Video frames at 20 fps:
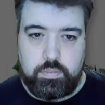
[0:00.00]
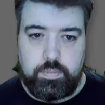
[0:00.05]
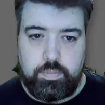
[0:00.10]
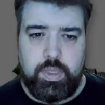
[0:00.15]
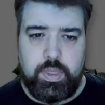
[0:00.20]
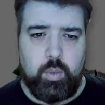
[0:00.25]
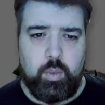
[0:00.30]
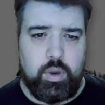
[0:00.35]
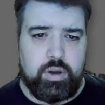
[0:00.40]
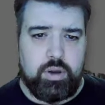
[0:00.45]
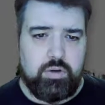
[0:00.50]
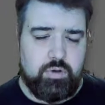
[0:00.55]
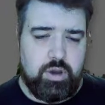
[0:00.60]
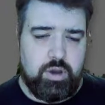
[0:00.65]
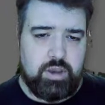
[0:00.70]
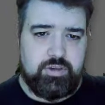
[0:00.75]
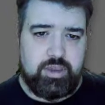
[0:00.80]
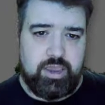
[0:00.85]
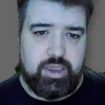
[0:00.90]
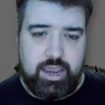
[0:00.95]
When
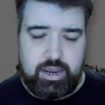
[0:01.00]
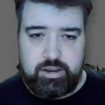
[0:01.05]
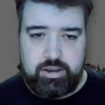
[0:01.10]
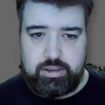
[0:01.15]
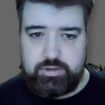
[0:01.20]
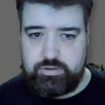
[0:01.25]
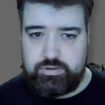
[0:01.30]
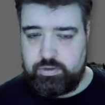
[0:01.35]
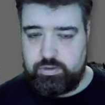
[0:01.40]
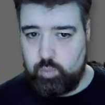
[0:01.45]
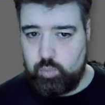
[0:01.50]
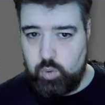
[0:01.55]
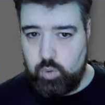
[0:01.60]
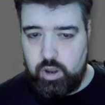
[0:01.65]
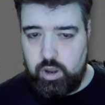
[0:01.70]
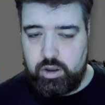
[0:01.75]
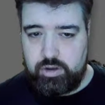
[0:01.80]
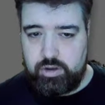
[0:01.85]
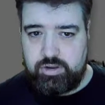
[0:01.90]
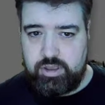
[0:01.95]
creating headings in
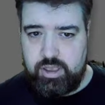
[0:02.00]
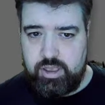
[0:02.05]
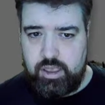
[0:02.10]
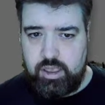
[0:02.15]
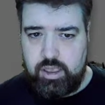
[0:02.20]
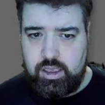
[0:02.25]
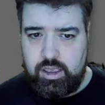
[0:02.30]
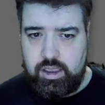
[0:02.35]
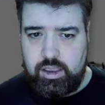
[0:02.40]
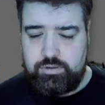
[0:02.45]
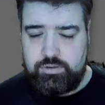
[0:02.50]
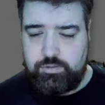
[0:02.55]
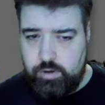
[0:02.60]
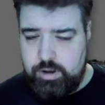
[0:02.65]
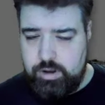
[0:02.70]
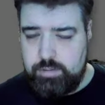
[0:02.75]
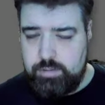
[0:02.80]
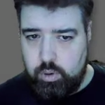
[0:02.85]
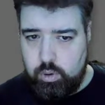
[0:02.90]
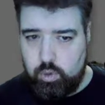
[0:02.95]
Word, it's very
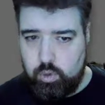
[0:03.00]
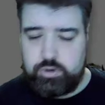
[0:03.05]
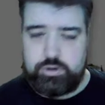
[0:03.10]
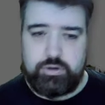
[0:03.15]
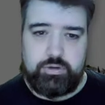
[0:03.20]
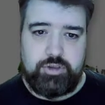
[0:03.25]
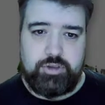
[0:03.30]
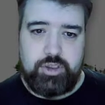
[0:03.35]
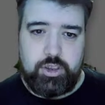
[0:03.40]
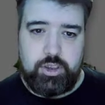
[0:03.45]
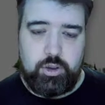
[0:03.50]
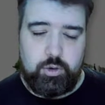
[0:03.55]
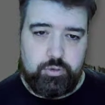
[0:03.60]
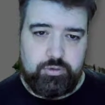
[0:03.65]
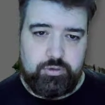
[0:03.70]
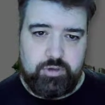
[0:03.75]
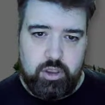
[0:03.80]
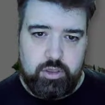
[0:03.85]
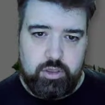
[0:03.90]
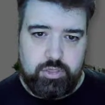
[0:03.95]
important to
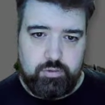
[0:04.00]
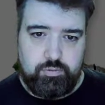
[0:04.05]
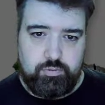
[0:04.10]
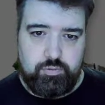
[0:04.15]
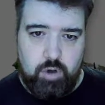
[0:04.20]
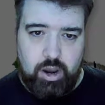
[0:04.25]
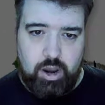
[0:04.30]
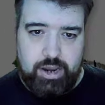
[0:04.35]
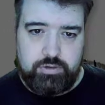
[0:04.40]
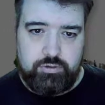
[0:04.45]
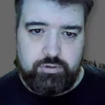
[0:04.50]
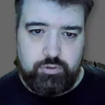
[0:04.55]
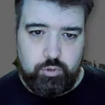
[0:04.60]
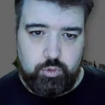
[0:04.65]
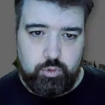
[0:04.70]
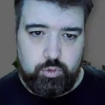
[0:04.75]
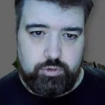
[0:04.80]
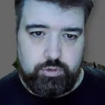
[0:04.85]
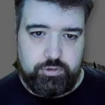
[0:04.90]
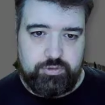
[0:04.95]
use the right
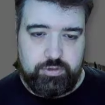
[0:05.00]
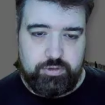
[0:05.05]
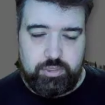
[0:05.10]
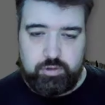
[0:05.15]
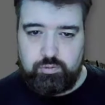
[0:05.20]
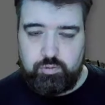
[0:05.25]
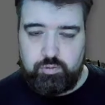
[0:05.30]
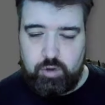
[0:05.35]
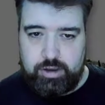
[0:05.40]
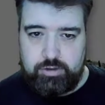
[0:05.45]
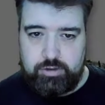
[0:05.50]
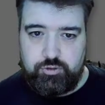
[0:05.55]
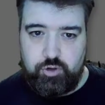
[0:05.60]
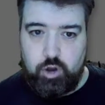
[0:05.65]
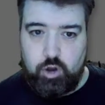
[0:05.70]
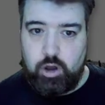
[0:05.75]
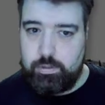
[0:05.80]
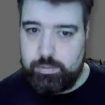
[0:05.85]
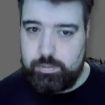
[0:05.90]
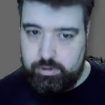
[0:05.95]
tools for the right
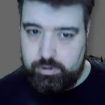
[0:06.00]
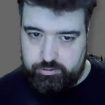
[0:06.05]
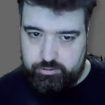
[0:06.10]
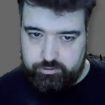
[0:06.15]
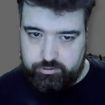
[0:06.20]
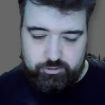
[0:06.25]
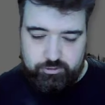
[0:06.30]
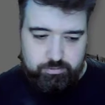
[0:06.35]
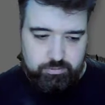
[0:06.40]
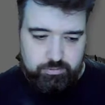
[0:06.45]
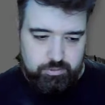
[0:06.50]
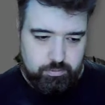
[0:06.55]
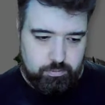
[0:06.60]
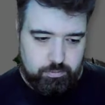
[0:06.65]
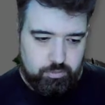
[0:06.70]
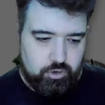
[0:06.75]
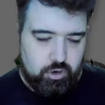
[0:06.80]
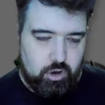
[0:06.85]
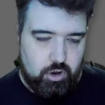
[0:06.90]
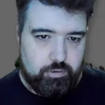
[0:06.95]
job, as
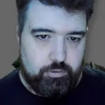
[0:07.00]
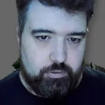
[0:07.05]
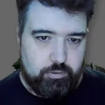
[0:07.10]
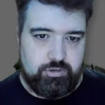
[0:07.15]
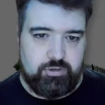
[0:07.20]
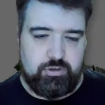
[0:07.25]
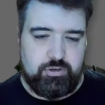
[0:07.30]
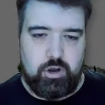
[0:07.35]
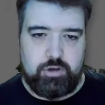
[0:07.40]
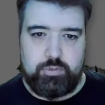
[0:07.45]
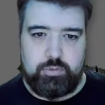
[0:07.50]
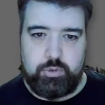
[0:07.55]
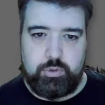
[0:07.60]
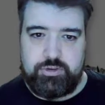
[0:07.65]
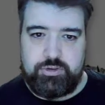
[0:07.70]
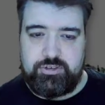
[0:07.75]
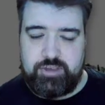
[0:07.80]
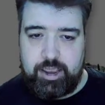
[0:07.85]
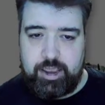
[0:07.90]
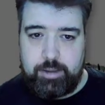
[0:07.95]
Montgomery Scott would
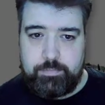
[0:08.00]
say.